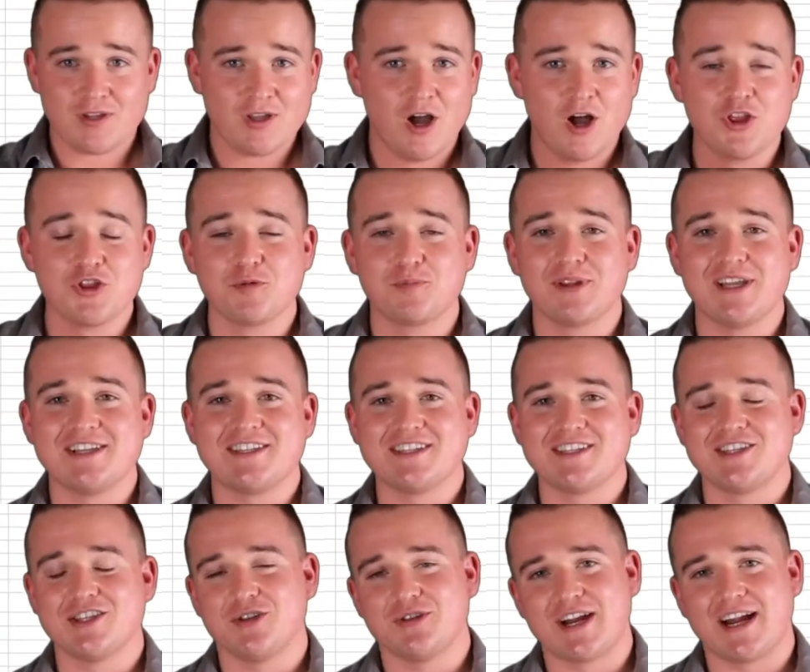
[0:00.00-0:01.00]
other
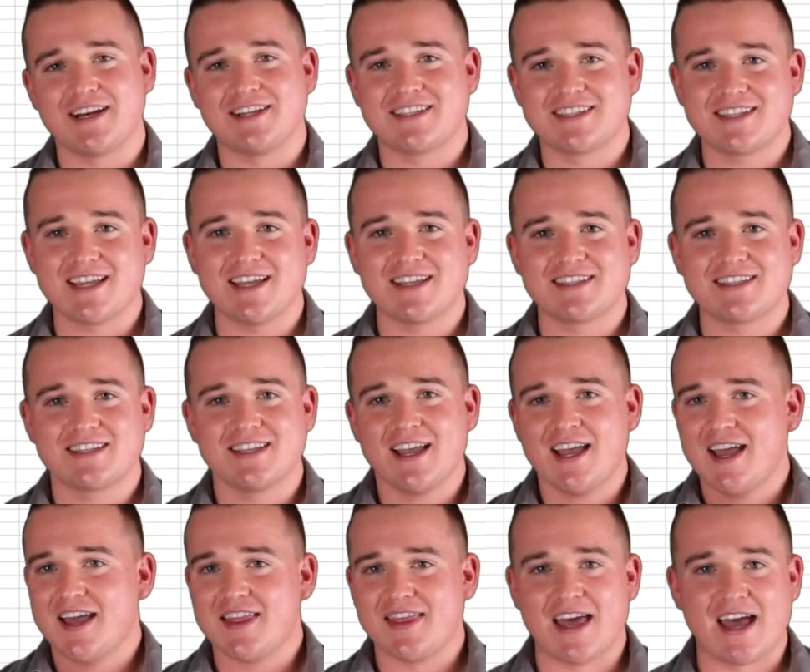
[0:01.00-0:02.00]
places in the United States,
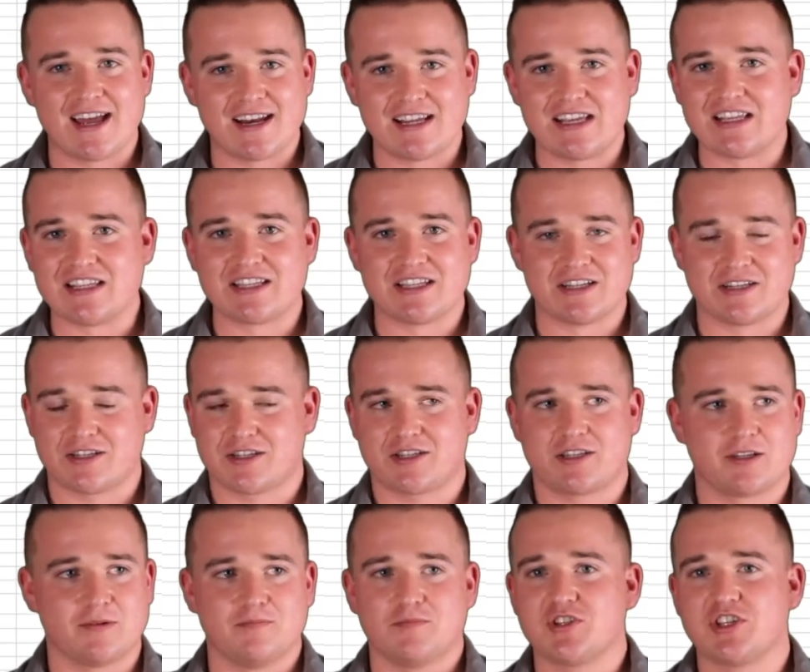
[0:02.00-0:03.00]
that isn't
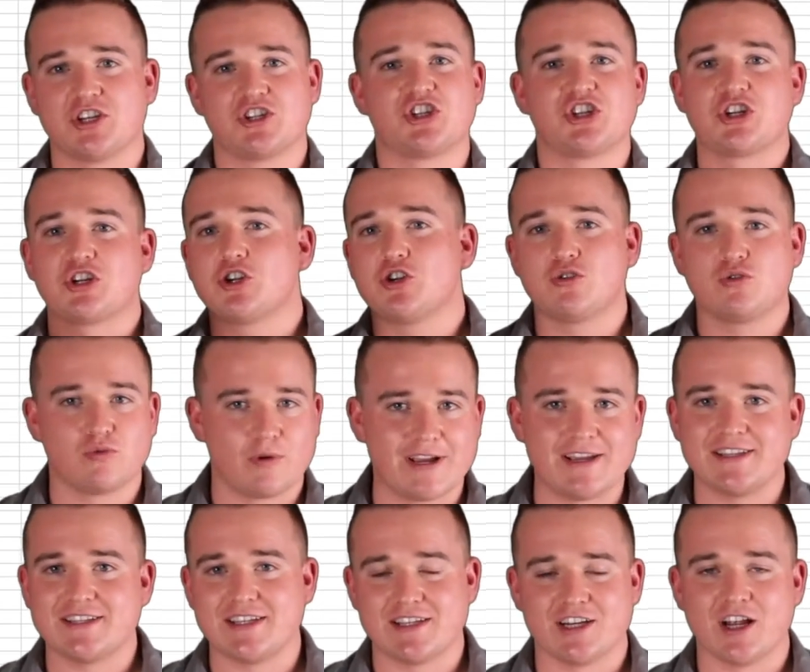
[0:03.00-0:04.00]
such a
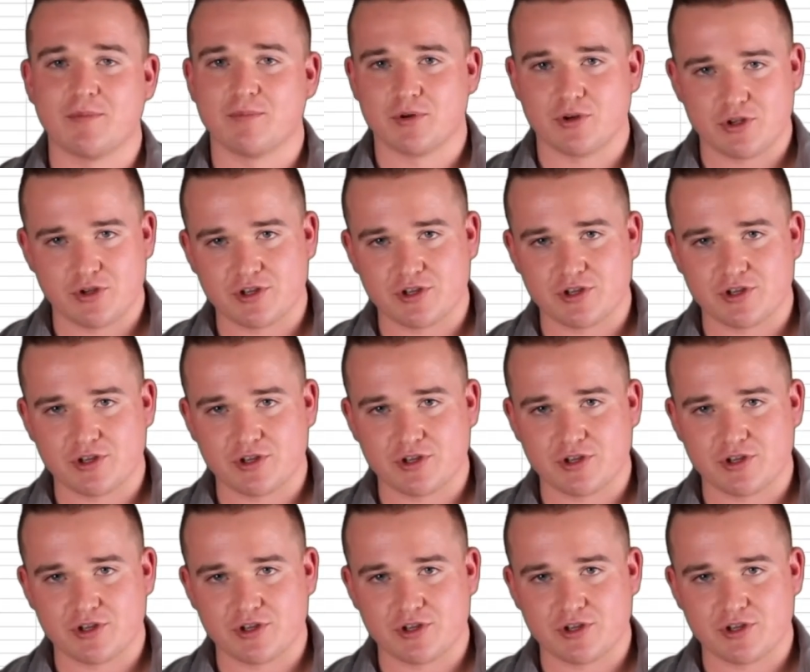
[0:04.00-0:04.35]
crazy number.